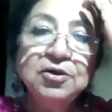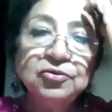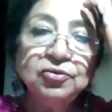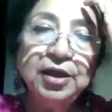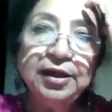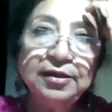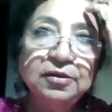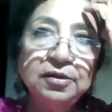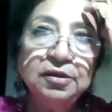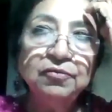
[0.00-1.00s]
So that
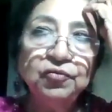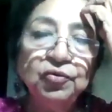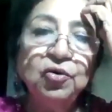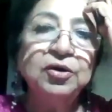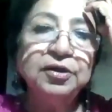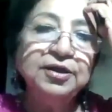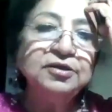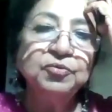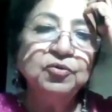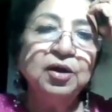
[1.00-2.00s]
the wo
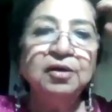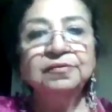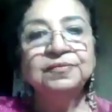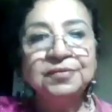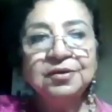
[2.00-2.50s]
context pura